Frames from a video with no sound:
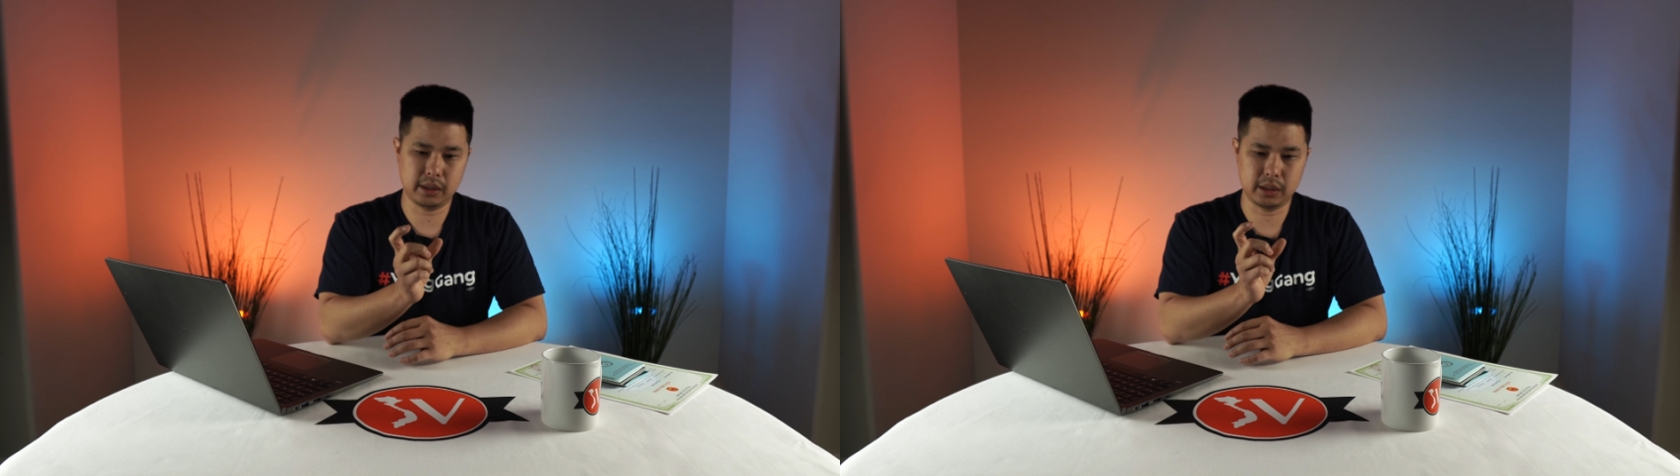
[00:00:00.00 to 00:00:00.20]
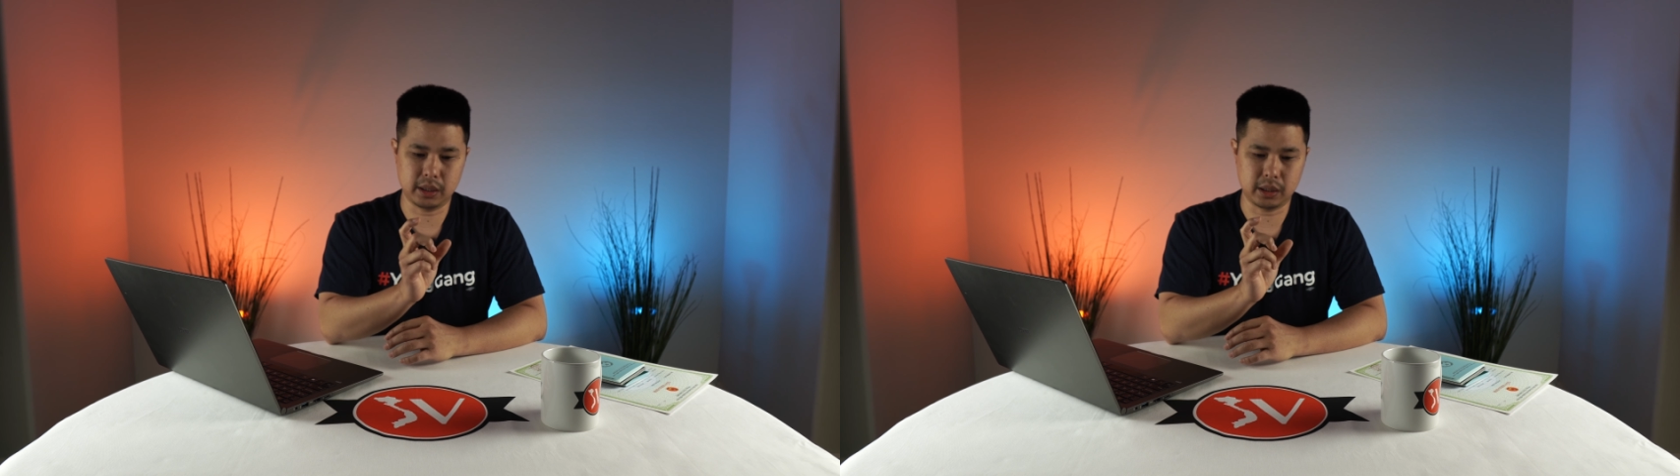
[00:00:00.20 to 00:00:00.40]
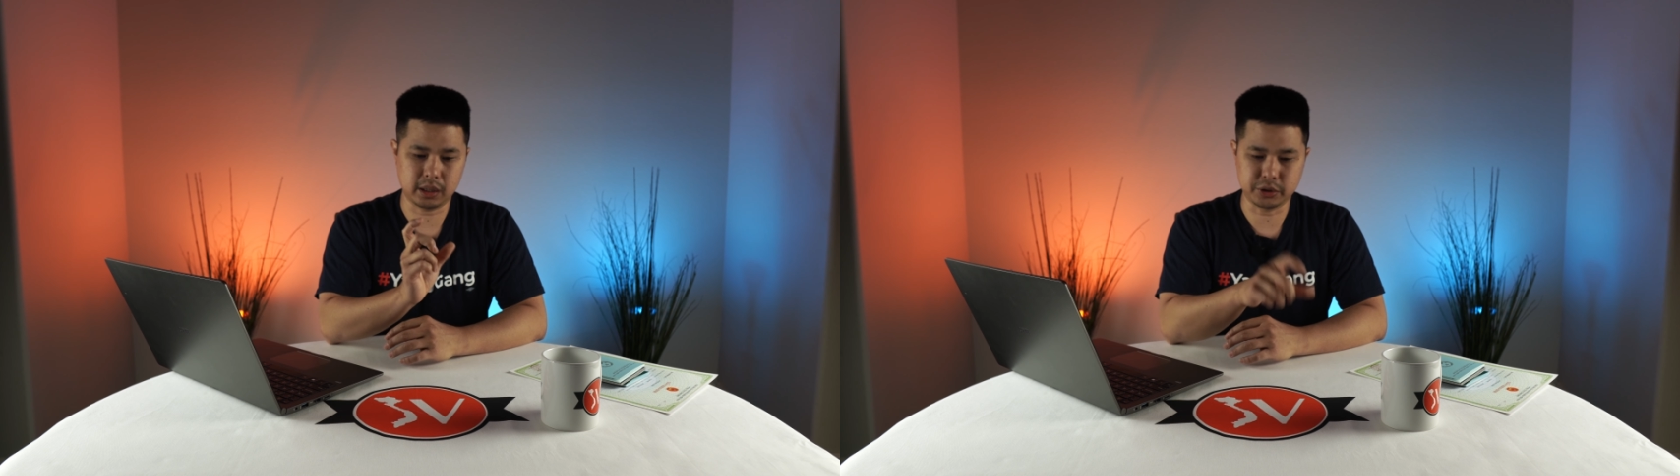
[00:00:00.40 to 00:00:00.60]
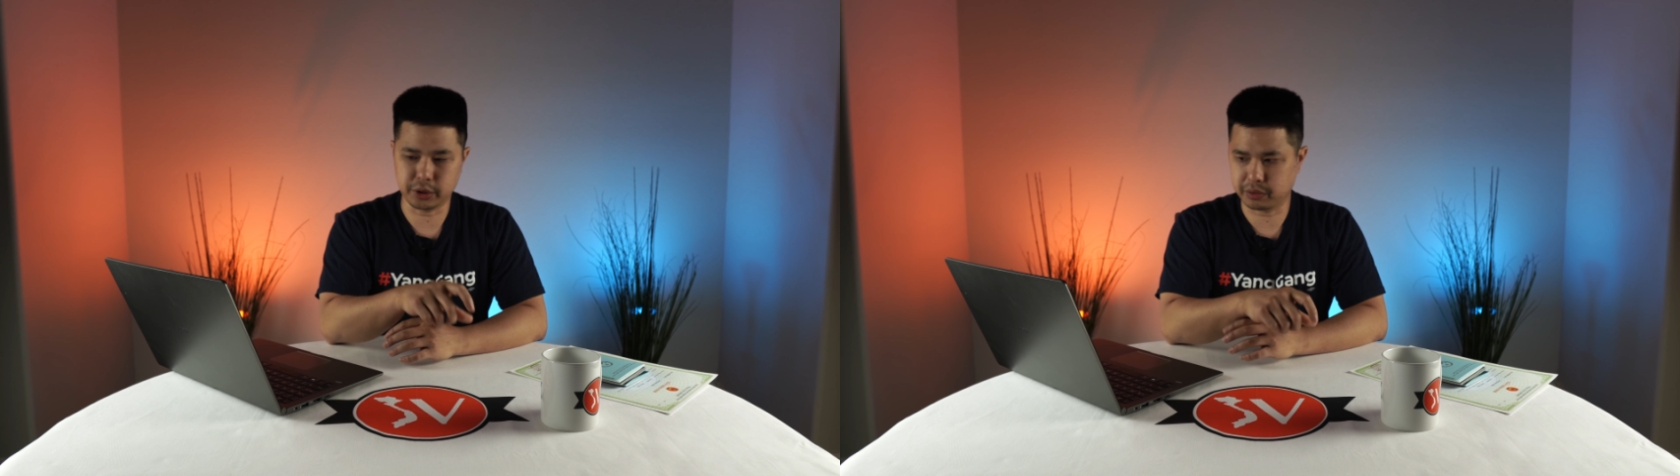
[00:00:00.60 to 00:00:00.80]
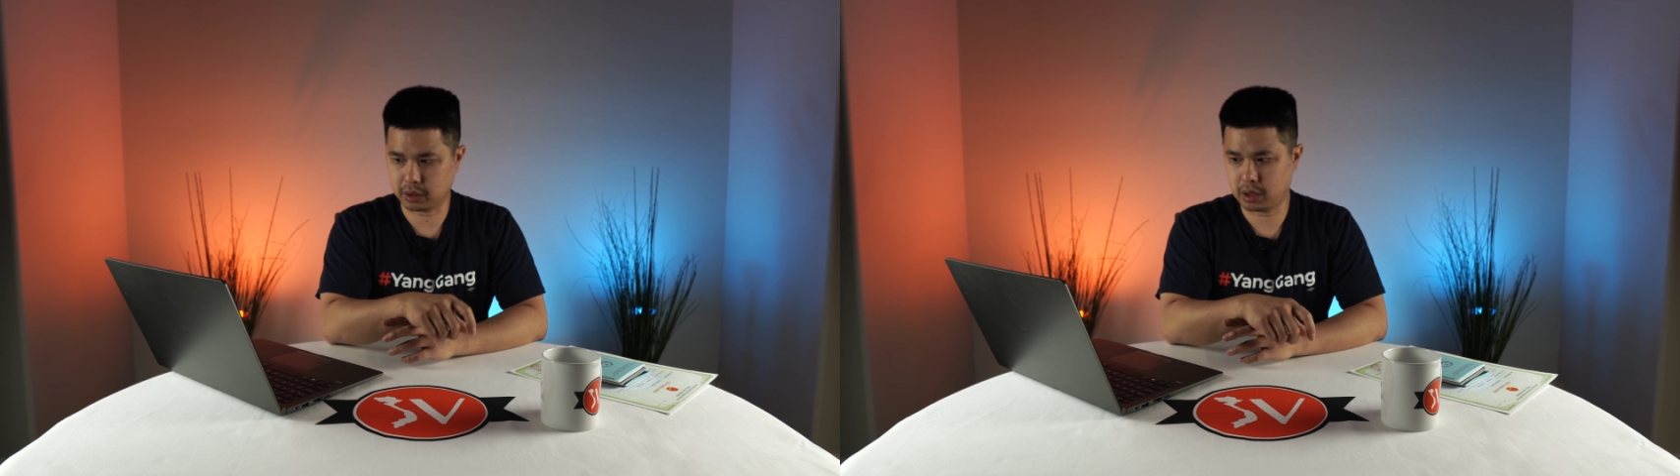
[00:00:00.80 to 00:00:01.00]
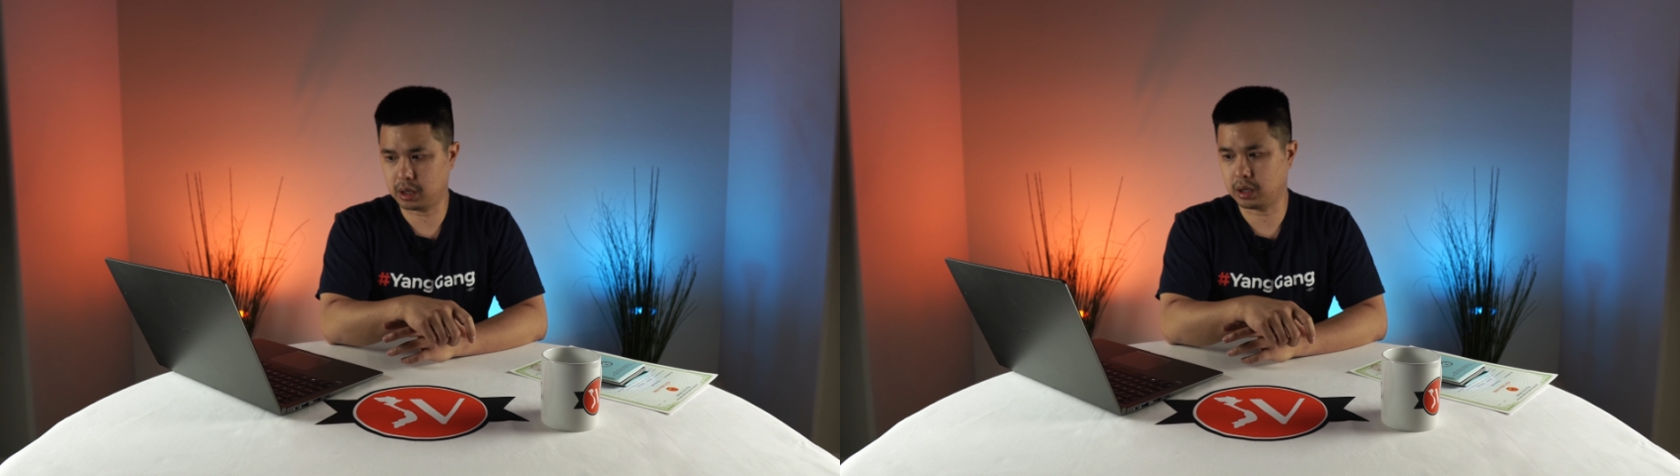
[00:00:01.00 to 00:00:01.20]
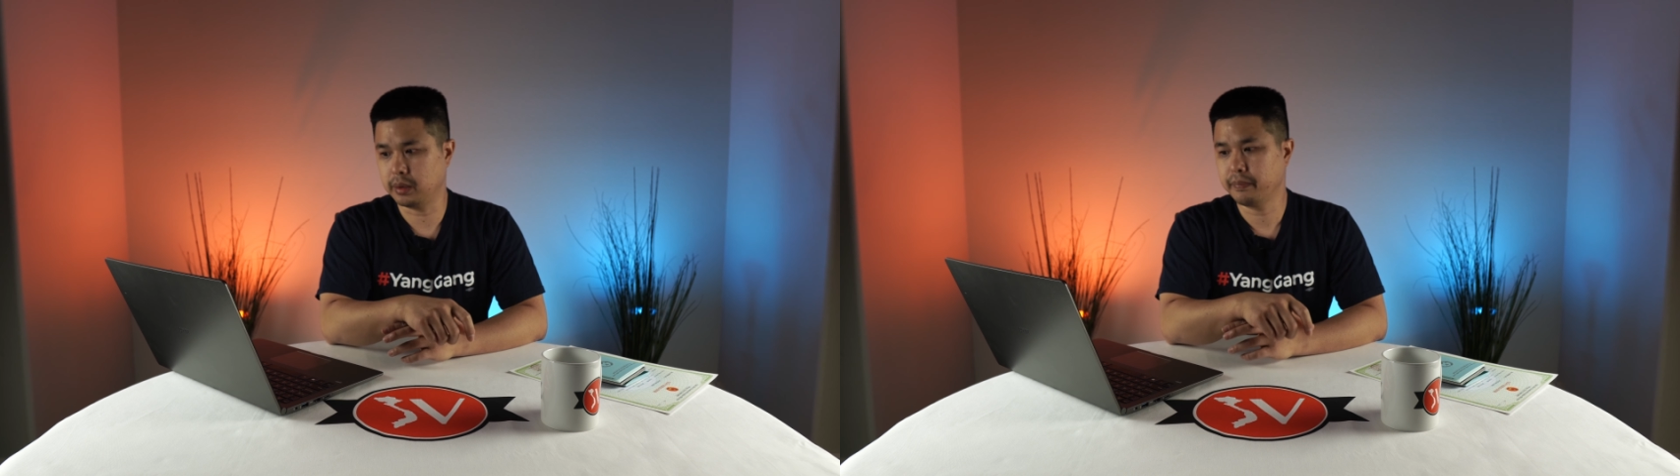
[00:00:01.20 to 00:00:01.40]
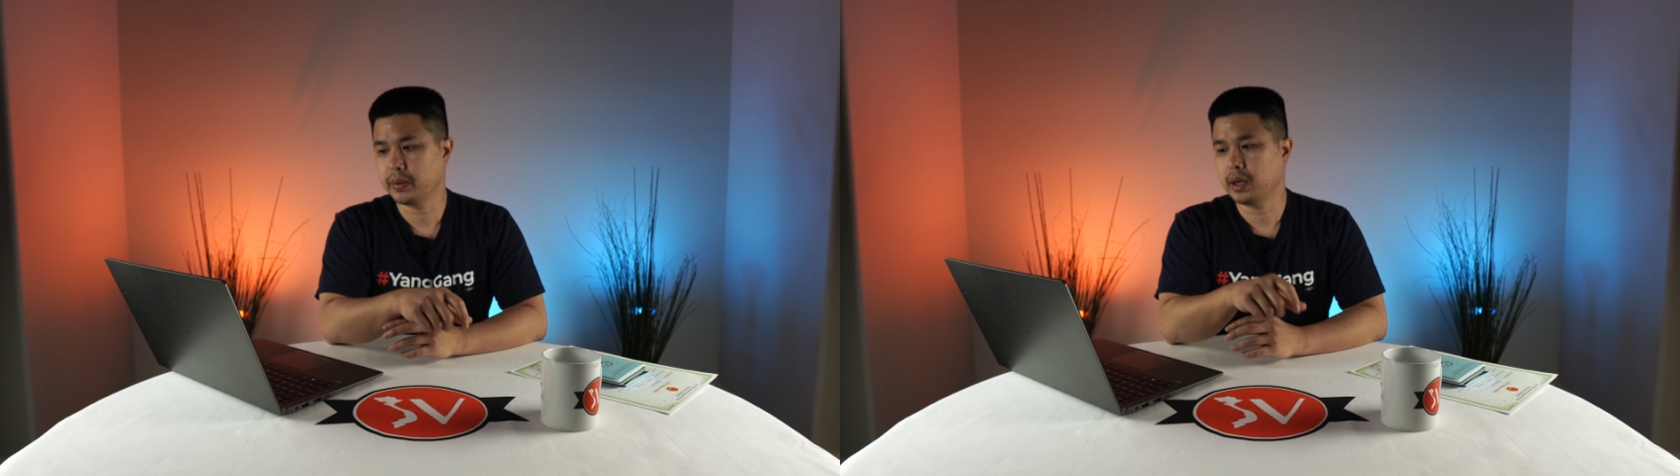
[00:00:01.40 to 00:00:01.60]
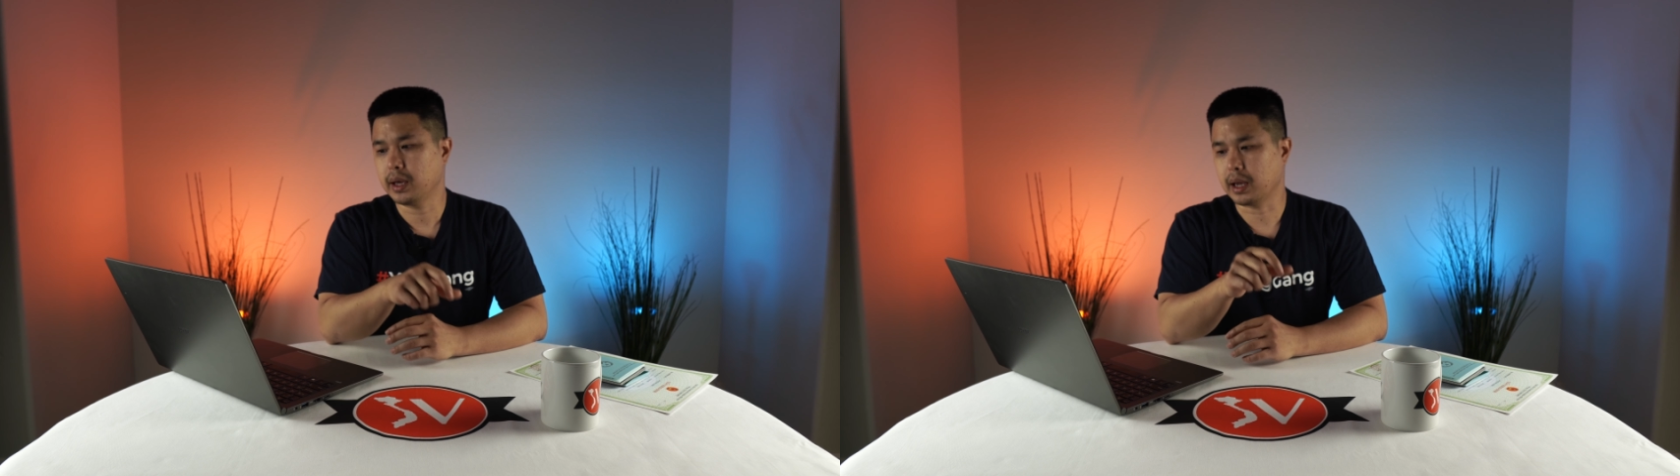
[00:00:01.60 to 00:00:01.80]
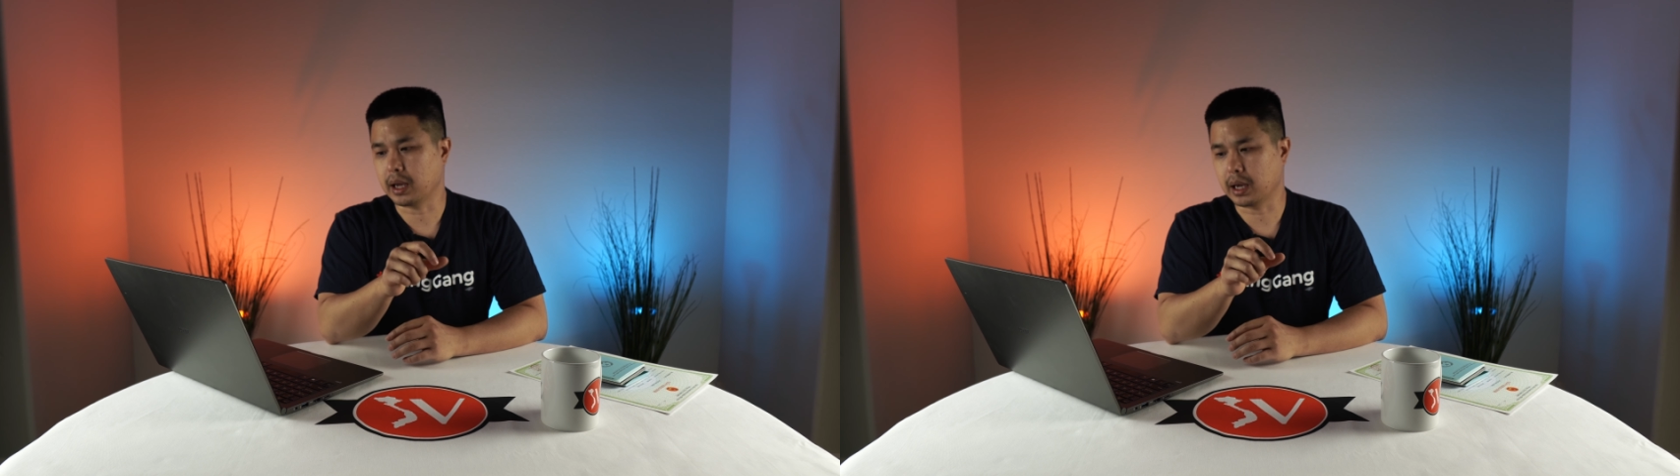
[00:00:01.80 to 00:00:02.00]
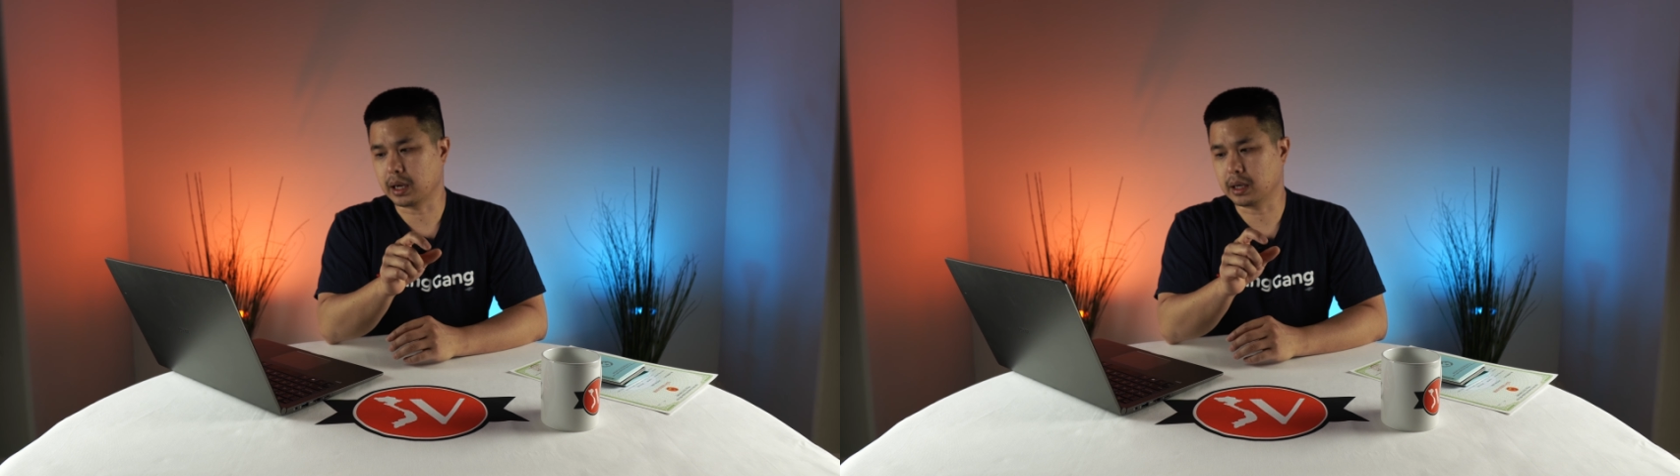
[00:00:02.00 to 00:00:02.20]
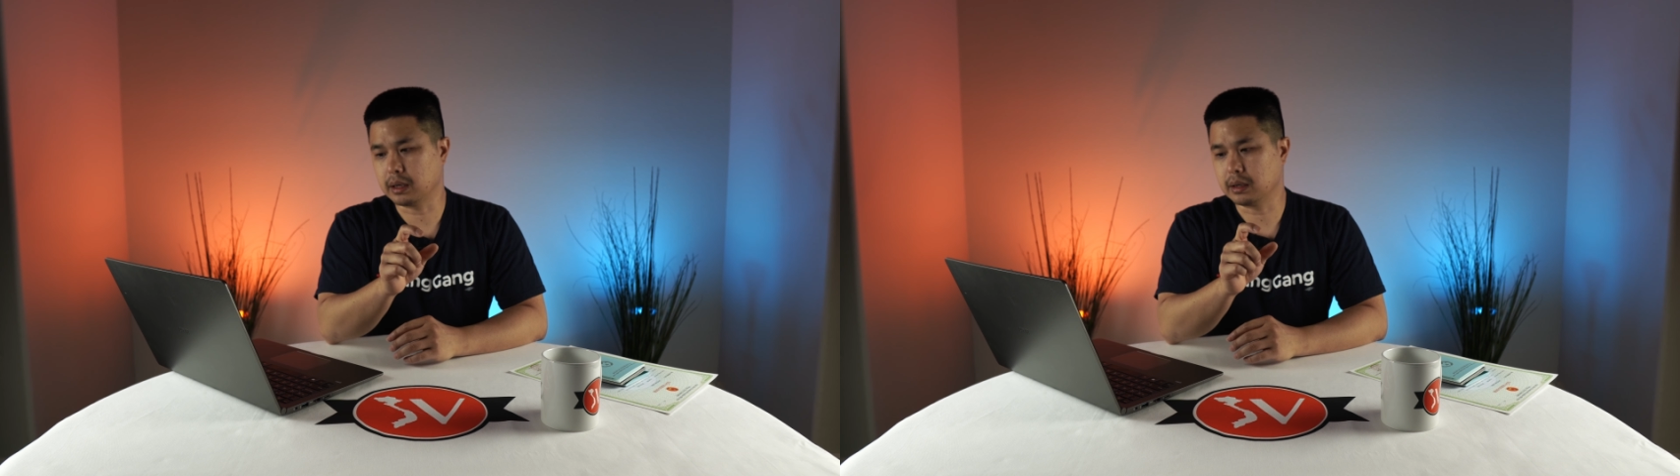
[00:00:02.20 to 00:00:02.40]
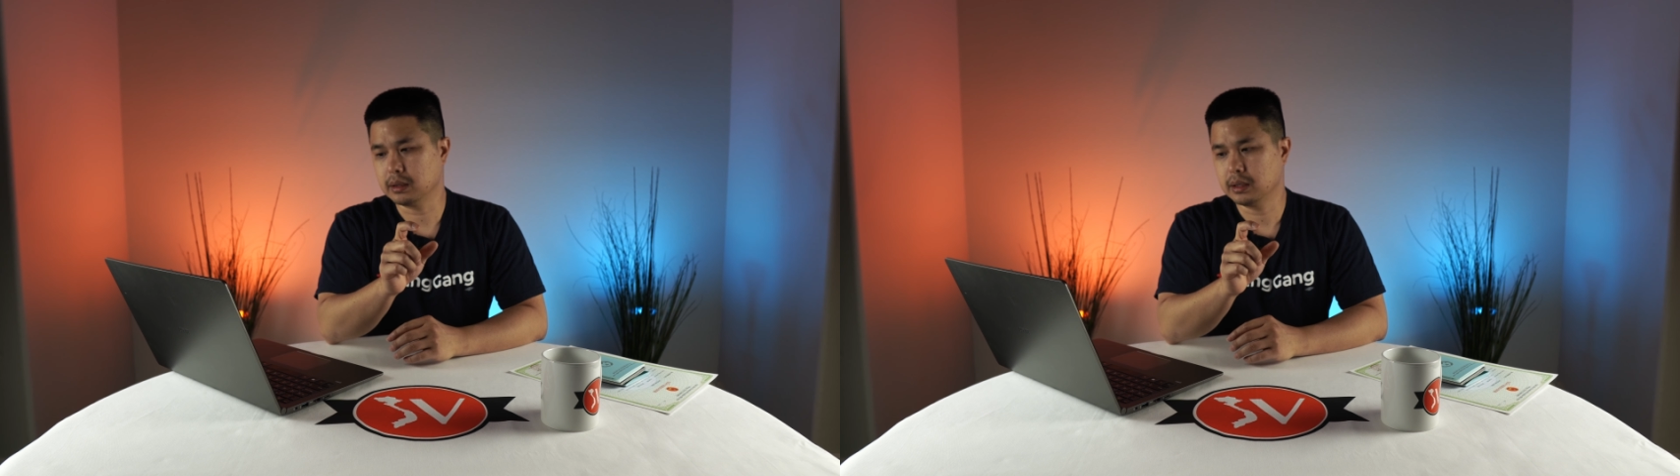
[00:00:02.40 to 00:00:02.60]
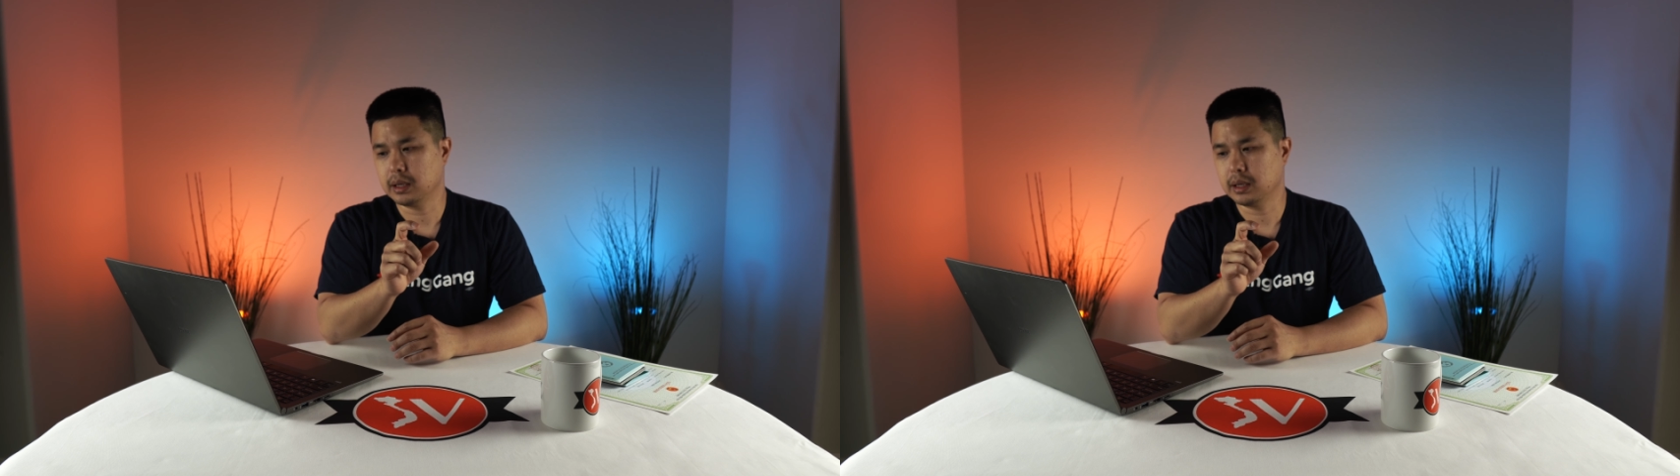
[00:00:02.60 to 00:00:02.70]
during the call, and